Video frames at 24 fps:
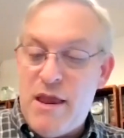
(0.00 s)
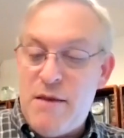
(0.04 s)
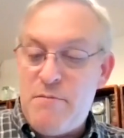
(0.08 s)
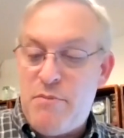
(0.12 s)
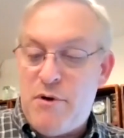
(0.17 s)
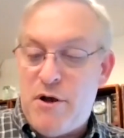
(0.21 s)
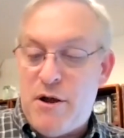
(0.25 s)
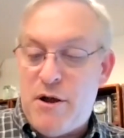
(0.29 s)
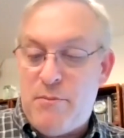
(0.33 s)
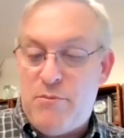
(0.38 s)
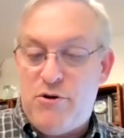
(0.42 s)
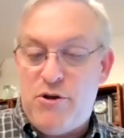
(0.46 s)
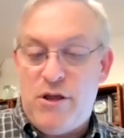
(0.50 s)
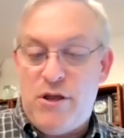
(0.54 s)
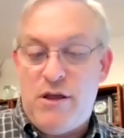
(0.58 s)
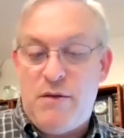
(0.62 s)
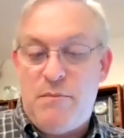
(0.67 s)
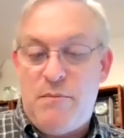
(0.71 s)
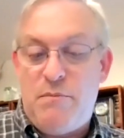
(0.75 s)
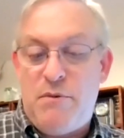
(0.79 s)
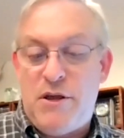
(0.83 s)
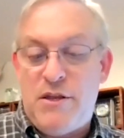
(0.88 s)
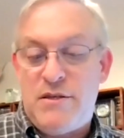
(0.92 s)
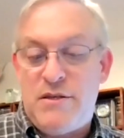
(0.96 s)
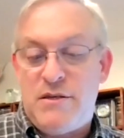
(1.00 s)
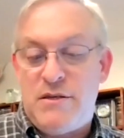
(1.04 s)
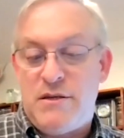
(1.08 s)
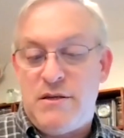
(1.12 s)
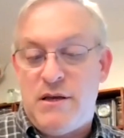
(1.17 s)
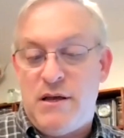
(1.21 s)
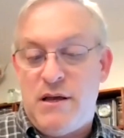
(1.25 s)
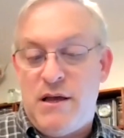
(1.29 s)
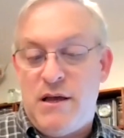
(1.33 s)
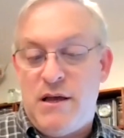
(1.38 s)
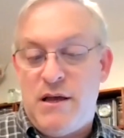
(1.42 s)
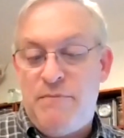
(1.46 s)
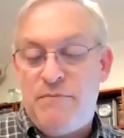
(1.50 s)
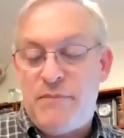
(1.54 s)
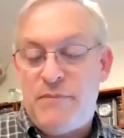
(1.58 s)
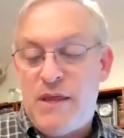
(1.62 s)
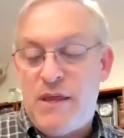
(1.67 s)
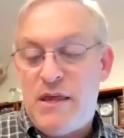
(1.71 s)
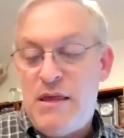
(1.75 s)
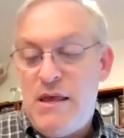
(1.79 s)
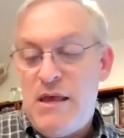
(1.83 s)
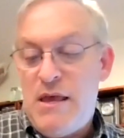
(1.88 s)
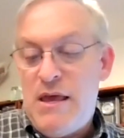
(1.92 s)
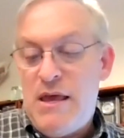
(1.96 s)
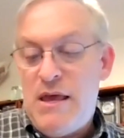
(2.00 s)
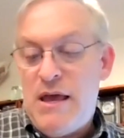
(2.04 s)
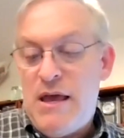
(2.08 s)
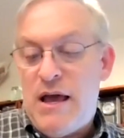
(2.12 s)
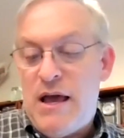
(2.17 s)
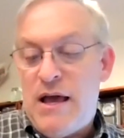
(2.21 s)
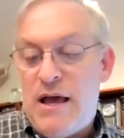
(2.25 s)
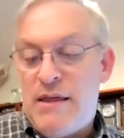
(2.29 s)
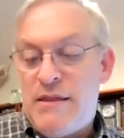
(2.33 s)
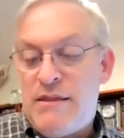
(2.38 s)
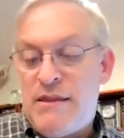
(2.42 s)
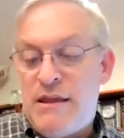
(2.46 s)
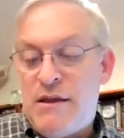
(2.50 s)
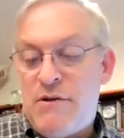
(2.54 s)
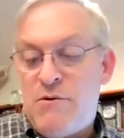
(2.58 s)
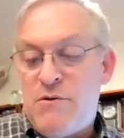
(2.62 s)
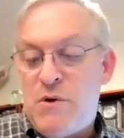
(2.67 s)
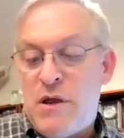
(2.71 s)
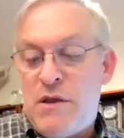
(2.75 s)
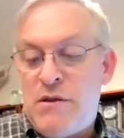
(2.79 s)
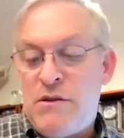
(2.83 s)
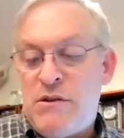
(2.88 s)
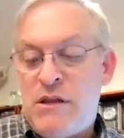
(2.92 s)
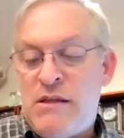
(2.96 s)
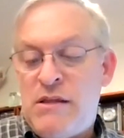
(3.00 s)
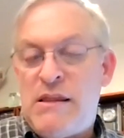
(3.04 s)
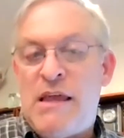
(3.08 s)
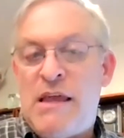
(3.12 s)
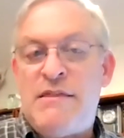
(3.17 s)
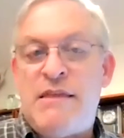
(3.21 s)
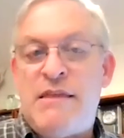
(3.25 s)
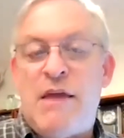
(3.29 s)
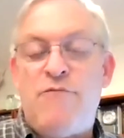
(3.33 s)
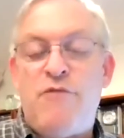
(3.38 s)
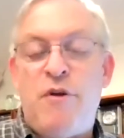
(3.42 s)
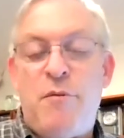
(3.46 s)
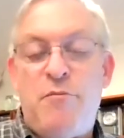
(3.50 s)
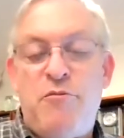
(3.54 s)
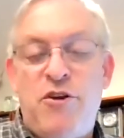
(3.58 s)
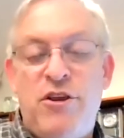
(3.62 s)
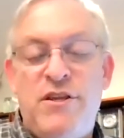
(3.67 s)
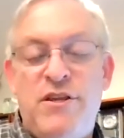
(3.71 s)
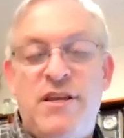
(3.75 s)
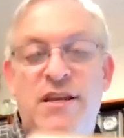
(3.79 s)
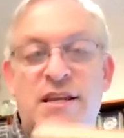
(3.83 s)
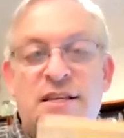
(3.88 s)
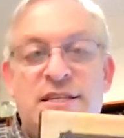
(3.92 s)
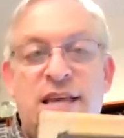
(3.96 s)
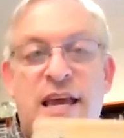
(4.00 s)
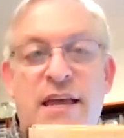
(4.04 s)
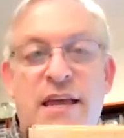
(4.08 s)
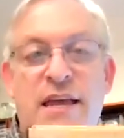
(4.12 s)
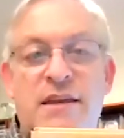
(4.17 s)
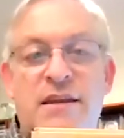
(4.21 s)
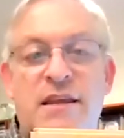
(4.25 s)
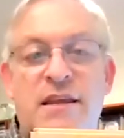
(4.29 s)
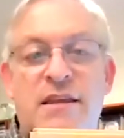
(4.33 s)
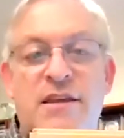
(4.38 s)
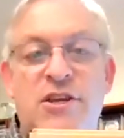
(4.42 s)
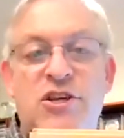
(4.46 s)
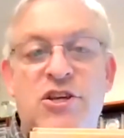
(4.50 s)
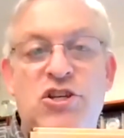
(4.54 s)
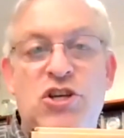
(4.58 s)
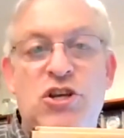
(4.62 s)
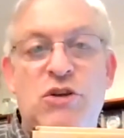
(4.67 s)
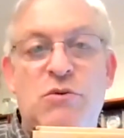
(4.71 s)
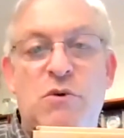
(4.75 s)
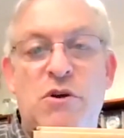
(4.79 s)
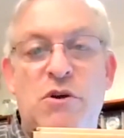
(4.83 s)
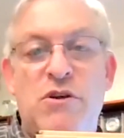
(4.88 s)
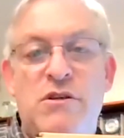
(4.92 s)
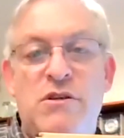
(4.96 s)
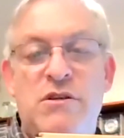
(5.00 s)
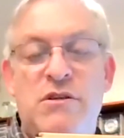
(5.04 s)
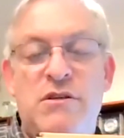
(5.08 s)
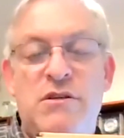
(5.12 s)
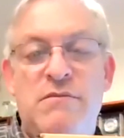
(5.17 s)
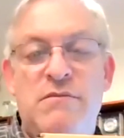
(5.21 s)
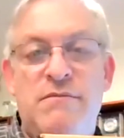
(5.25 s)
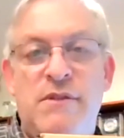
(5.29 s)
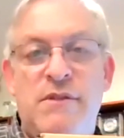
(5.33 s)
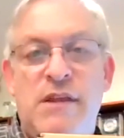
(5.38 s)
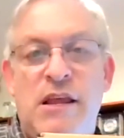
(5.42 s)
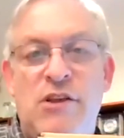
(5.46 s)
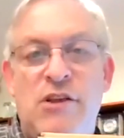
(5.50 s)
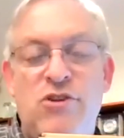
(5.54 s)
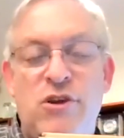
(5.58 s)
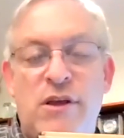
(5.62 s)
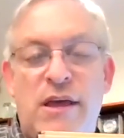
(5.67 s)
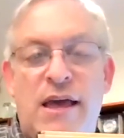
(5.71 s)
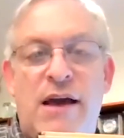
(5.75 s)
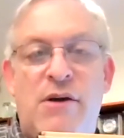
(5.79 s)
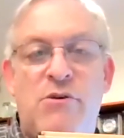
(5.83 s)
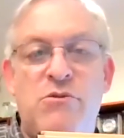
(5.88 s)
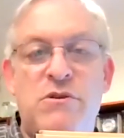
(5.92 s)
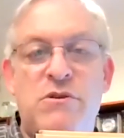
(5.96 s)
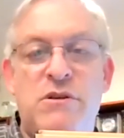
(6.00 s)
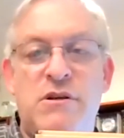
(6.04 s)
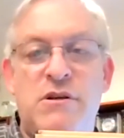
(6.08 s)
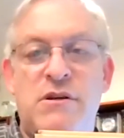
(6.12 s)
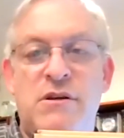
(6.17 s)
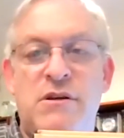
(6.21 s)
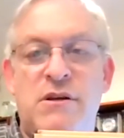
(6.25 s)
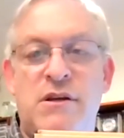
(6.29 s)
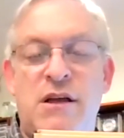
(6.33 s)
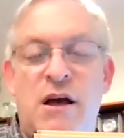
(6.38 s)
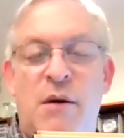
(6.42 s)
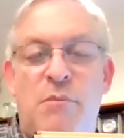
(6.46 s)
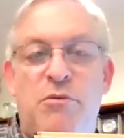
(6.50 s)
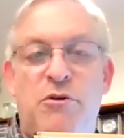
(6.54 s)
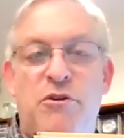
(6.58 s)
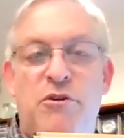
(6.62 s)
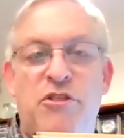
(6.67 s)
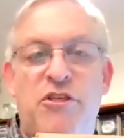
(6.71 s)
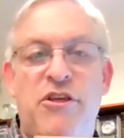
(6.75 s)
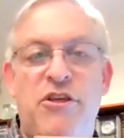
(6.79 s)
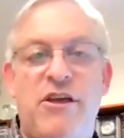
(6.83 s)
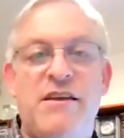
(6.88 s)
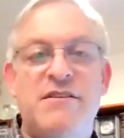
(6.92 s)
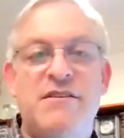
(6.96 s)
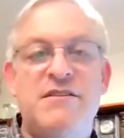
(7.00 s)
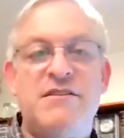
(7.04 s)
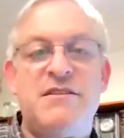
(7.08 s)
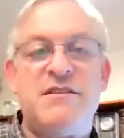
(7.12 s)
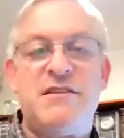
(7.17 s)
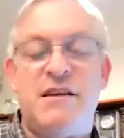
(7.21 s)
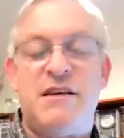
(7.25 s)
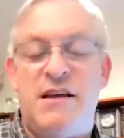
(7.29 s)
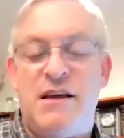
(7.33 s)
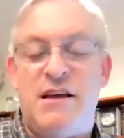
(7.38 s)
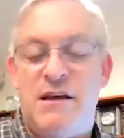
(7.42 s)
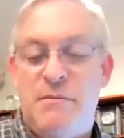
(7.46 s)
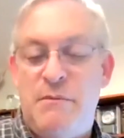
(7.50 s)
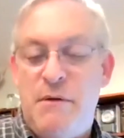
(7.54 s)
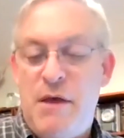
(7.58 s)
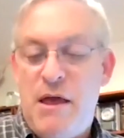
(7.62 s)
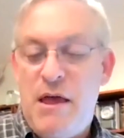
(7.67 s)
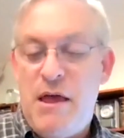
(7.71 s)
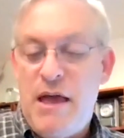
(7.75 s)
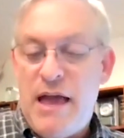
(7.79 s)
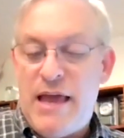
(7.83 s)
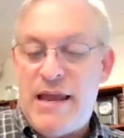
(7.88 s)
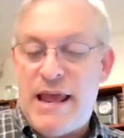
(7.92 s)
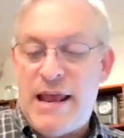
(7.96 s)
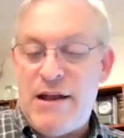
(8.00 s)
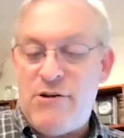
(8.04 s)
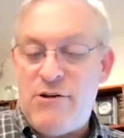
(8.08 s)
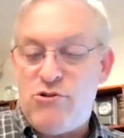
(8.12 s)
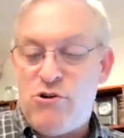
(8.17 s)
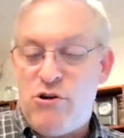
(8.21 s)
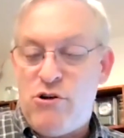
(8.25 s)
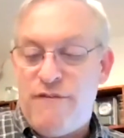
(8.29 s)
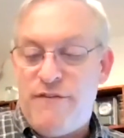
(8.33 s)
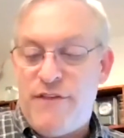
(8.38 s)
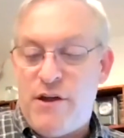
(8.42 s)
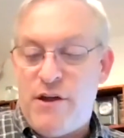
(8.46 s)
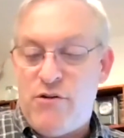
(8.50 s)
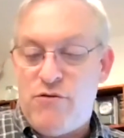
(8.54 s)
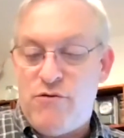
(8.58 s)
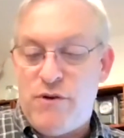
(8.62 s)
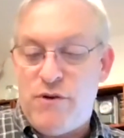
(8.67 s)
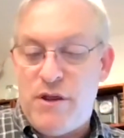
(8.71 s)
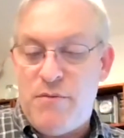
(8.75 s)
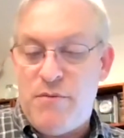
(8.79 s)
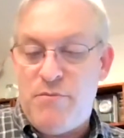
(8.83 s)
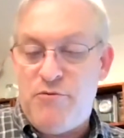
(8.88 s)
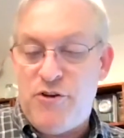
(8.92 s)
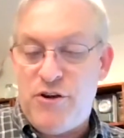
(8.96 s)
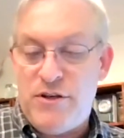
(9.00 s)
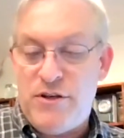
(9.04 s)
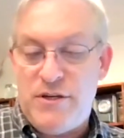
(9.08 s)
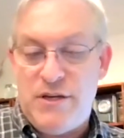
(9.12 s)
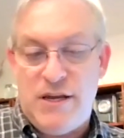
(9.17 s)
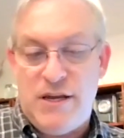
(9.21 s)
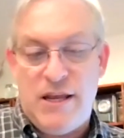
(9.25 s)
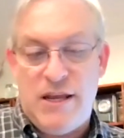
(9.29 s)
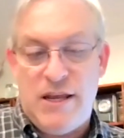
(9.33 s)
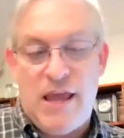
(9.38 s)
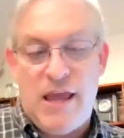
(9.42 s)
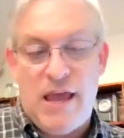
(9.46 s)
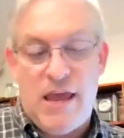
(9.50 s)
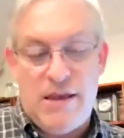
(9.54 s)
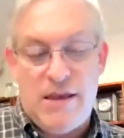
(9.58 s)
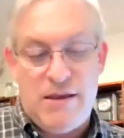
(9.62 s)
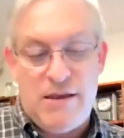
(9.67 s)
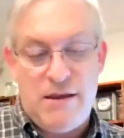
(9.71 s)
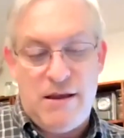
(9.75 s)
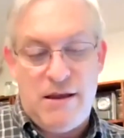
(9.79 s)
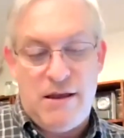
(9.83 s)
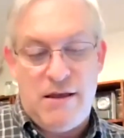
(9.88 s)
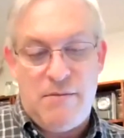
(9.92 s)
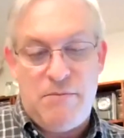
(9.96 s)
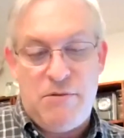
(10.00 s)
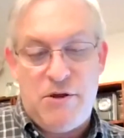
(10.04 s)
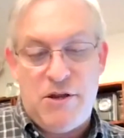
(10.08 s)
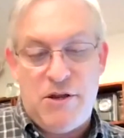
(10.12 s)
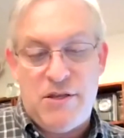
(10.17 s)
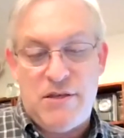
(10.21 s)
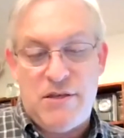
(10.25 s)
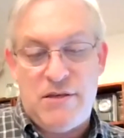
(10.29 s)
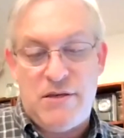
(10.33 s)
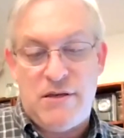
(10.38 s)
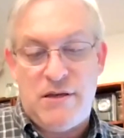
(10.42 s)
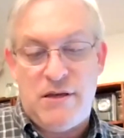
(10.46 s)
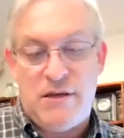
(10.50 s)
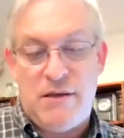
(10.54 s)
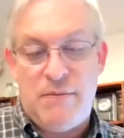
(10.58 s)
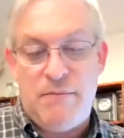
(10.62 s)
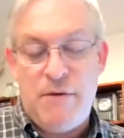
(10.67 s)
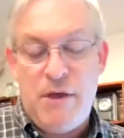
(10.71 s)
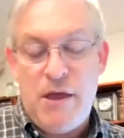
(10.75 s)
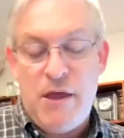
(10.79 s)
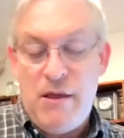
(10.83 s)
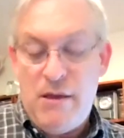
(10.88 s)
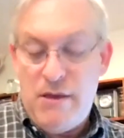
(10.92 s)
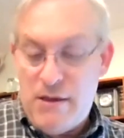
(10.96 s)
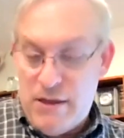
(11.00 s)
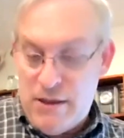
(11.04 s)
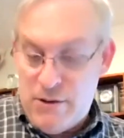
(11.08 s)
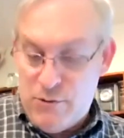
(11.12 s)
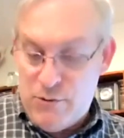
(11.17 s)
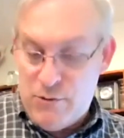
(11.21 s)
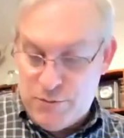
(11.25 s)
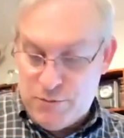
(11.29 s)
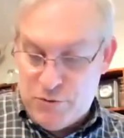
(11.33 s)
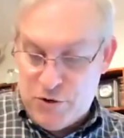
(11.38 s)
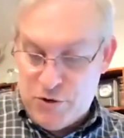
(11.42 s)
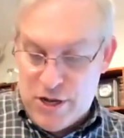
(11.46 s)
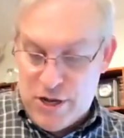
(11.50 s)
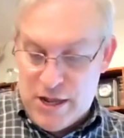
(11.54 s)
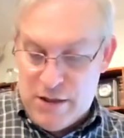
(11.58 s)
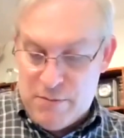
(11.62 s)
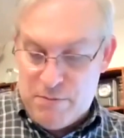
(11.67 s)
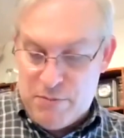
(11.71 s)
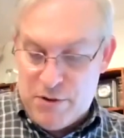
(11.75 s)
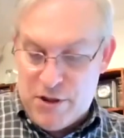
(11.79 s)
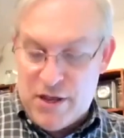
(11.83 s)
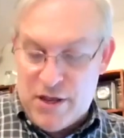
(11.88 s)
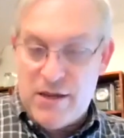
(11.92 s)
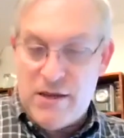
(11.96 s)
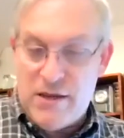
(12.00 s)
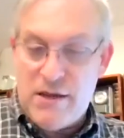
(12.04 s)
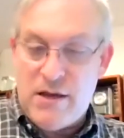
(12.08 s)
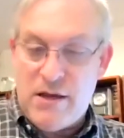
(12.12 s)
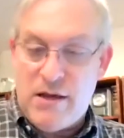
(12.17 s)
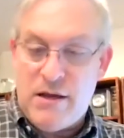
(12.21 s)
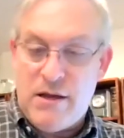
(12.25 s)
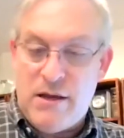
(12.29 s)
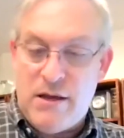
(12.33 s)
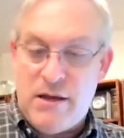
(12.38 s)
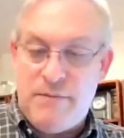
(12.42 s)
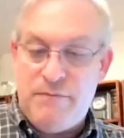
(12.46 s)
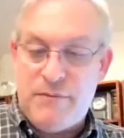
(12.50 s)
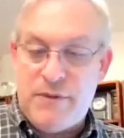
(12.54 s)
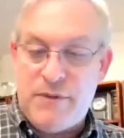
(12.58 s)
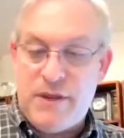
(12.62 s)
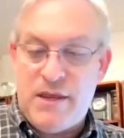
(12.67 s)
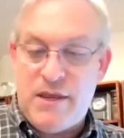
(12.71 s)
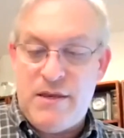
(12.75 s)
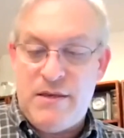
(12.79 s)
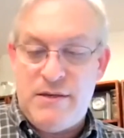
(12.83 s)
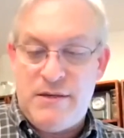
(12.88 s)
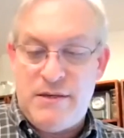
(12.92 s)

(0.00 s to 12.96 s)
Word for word: made public. But um, uh, there, they, they reprinted a second edition where they took out uh, a couple things, uh, and I don't know if they'll reprint it again. Uh, but uh, it was put out by uh,